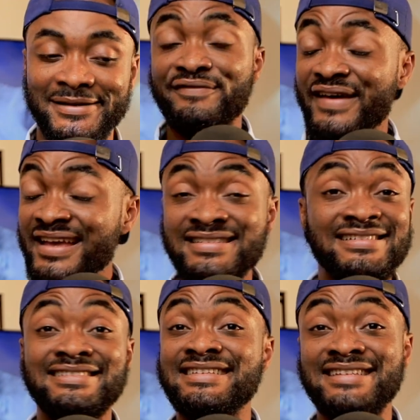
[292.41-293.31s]

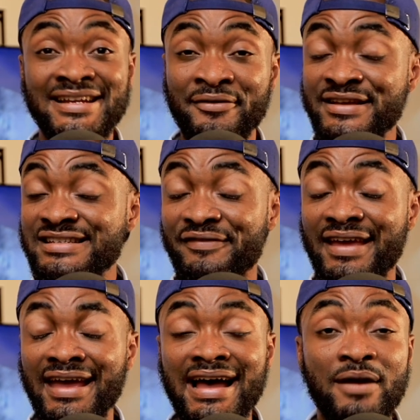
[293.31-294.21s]
First, the generative
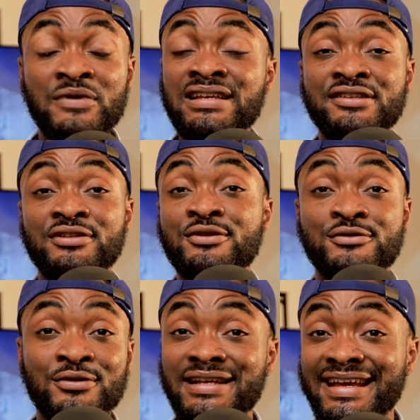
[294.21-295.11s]
AI, which actually
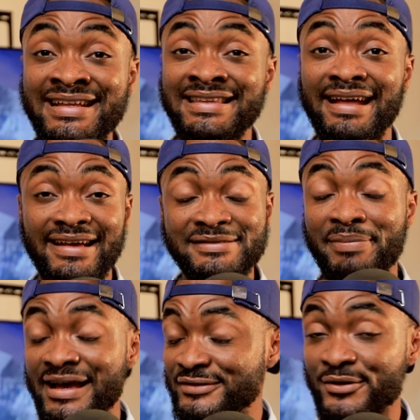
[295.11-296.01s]
took the internet
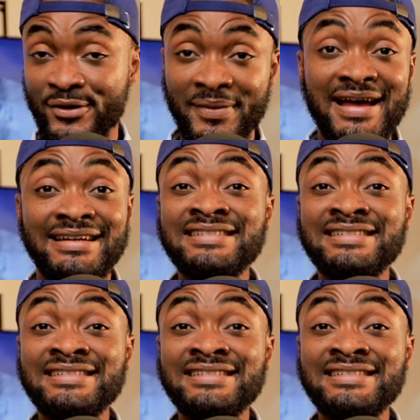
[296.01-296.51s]
by storm.